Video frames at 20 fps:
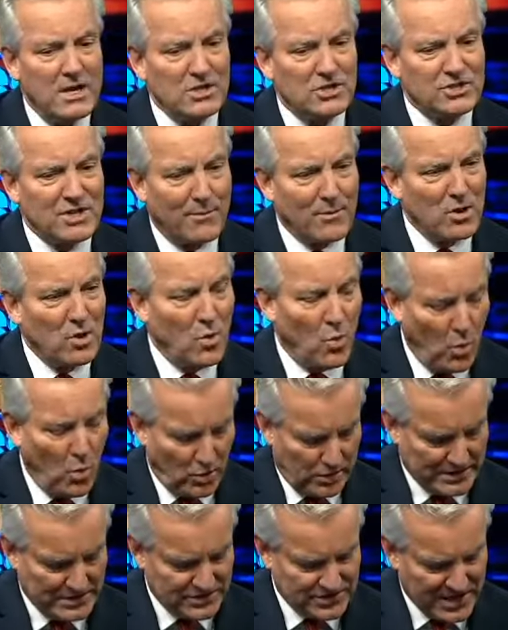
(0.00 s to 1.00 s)
some of the
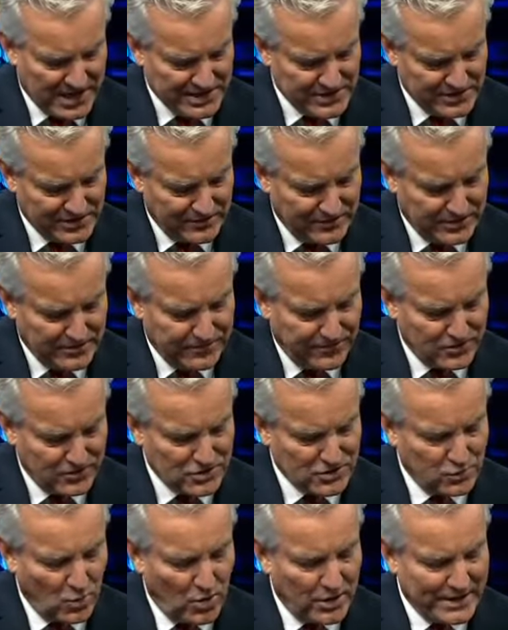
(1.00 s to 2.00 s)
warning signs, and the very
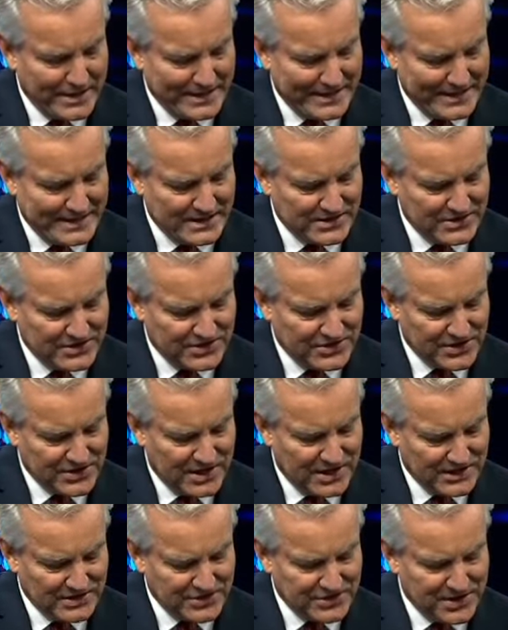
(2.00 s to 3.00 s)
first one is
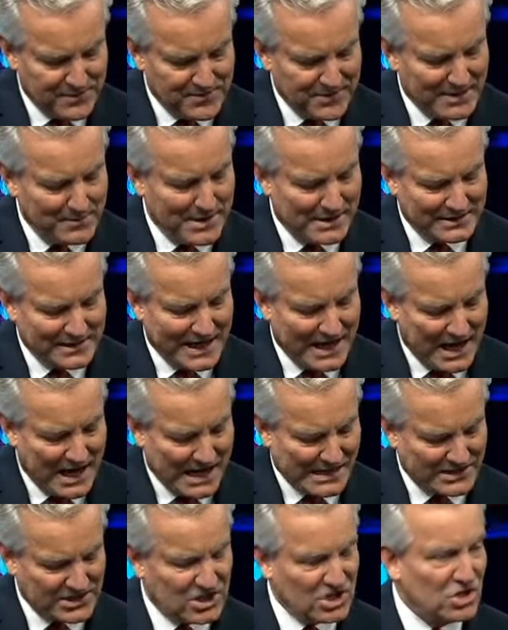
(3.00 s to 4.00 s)
something about
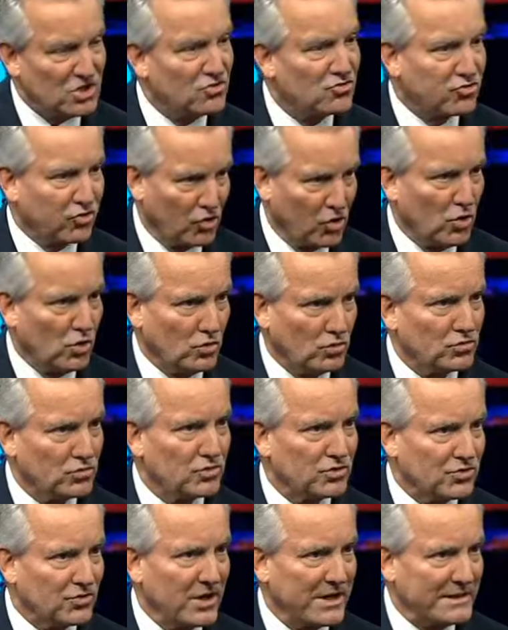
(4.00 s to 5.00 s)
cost
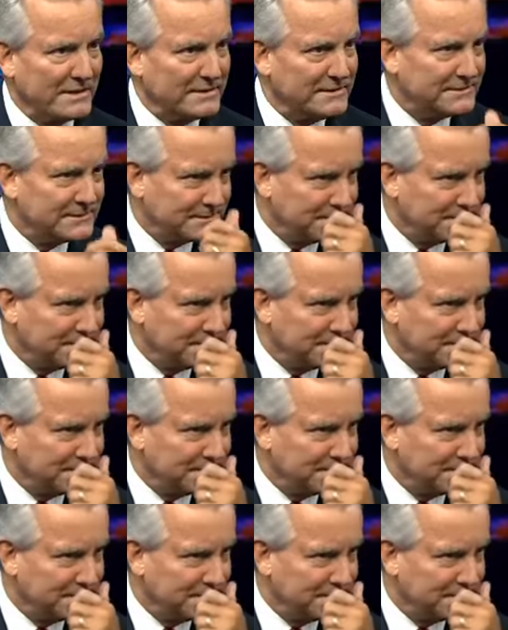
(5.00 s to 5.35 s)
controls, right?